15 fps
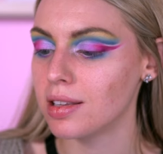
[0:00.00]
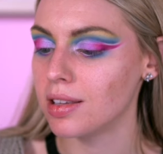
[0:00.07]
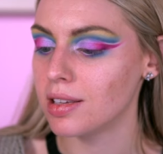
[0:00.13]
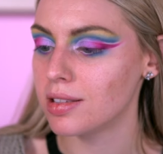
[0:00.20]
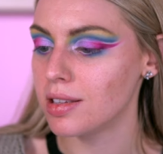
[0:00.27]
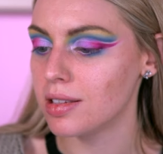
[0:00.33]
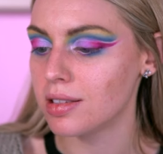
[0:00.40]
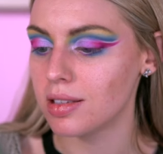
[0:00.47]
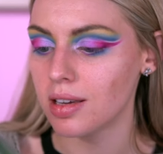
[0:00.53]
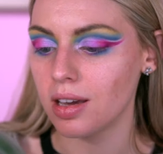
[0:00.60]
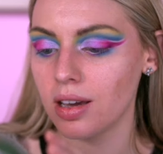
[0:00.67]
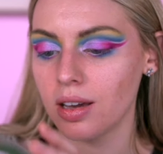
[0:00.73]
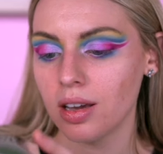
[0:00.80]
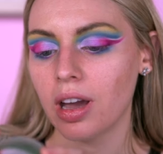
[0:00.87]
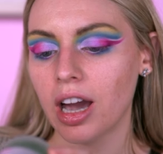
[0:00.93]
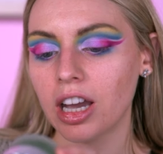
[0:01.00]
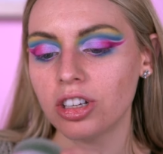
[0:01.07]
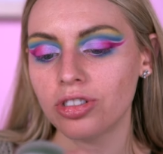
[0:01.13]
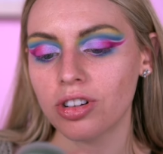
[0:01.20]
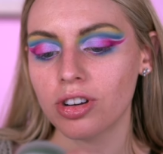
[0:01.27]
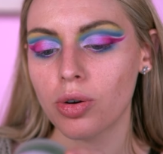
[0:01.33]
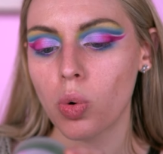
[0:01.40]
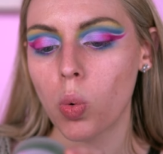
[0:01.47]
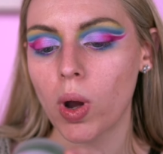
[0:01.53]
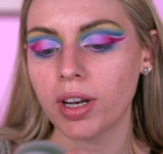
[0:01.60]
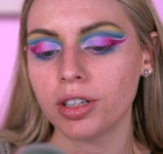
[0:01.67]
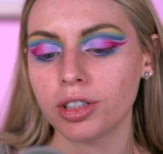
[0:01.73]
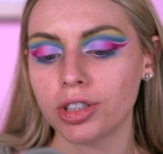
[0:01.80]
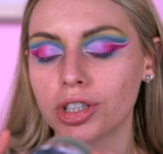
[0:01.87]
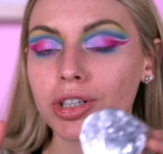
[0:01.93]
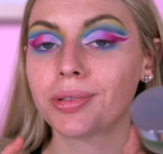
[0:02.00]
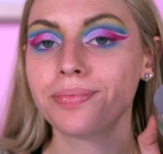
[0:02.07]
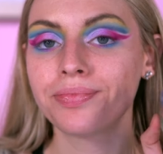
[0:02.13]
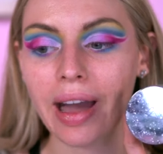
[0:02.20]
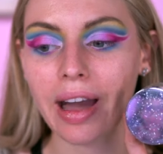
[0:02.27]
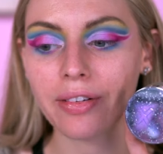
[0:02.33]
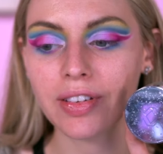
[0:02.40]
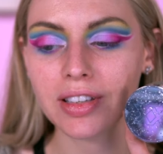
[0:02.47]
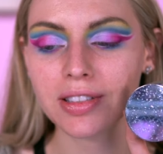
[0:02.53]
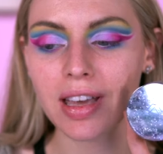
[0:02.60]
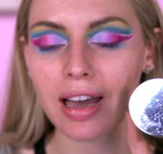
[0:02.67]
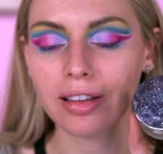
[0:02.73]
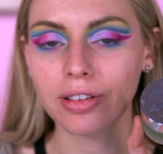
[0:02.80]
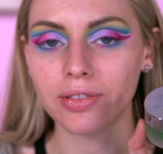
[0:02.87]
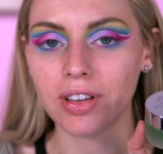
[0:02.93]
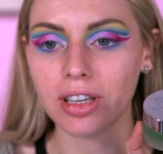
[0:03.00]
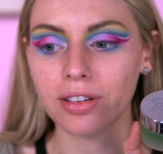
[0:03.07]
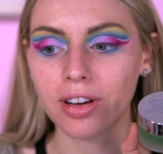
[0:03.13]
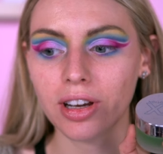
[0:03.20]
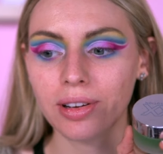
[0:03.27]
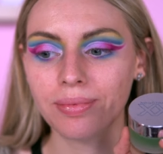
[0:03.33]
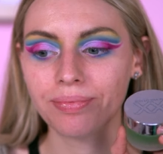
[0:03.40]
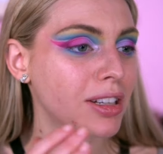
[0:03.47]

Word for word: and this is a Hydra Quench, I think it's aloe vera.